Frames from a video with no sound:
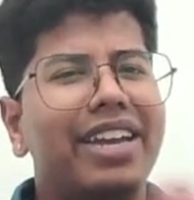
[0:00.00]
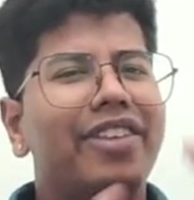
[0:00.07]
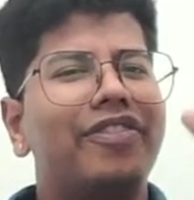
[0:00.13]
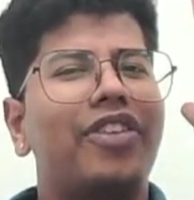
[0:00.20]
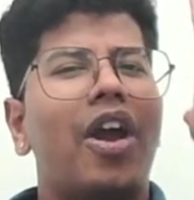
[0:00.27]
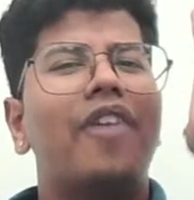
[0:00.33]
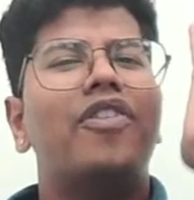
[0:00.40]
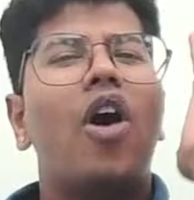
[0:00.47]
If
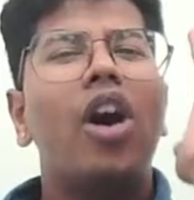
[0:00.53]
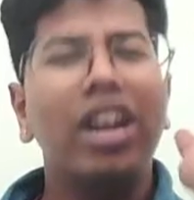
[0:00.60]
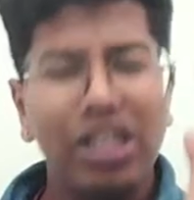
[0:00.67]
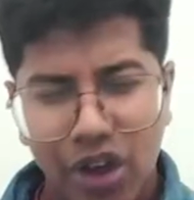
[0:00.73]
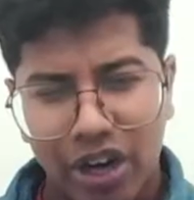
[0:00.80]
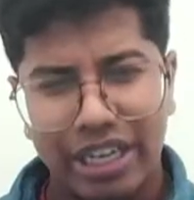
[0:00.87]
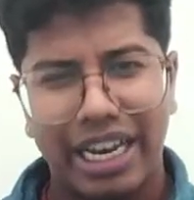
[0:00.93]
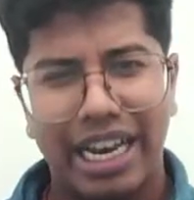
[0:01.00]
you have
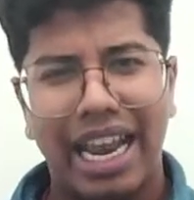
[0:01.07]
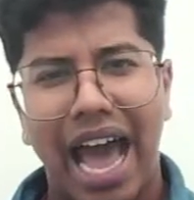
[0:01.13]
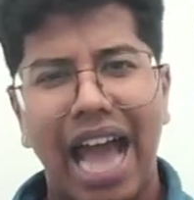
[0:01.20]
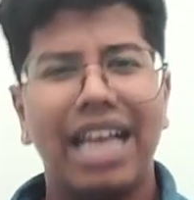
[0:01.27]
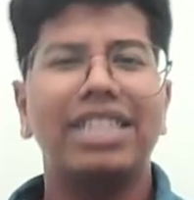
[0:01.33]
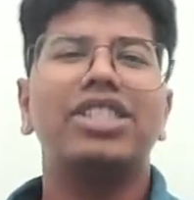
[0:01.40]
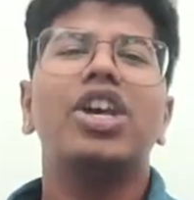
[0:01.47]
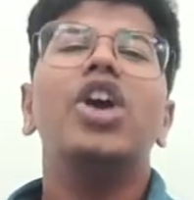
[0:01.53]
horizontal
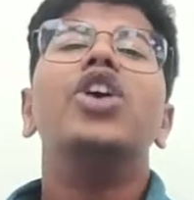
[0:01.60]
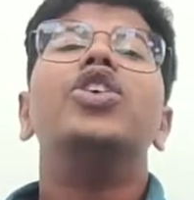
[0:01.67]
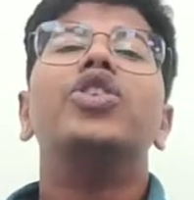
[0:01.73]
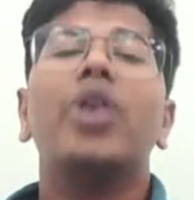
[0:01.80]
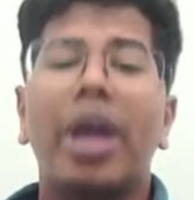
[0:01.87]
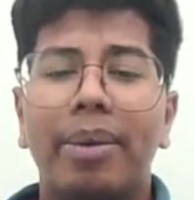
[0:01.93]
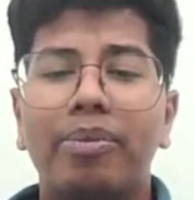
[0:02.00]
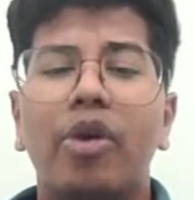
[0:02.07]
lines,
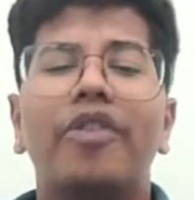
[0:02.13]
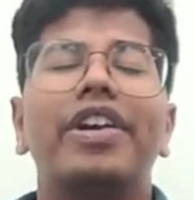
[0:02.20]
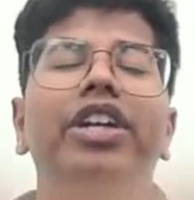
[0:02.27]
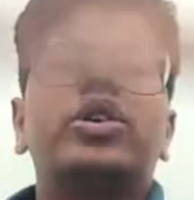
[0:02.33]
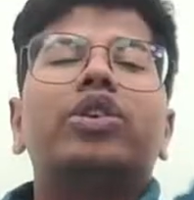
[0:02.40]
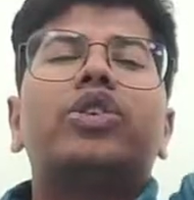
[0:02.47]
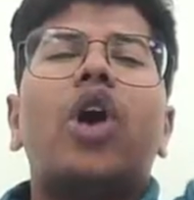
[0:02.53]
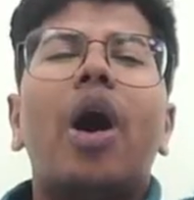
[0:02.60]
you can move it
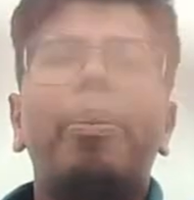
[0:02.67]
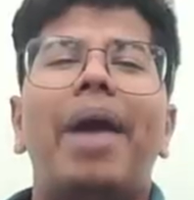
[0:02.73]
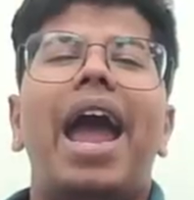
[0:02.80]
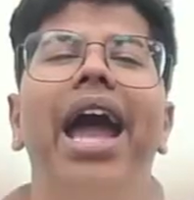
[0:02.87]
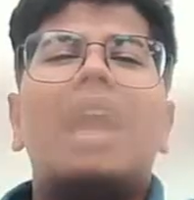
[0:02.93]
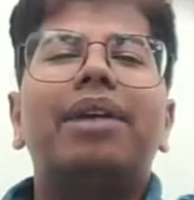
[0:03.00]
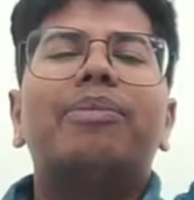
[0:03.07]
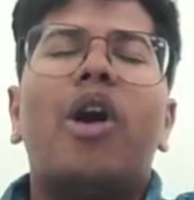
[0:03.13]
to top
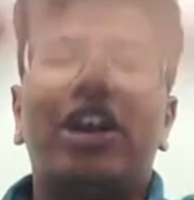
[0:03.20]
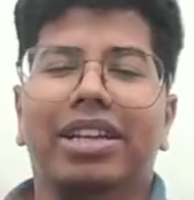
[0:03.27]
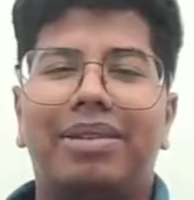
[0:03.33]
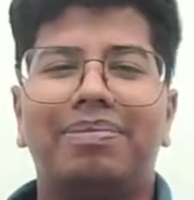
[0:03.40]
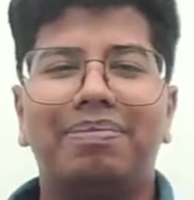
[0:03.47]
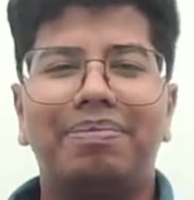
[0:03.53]
and bottom.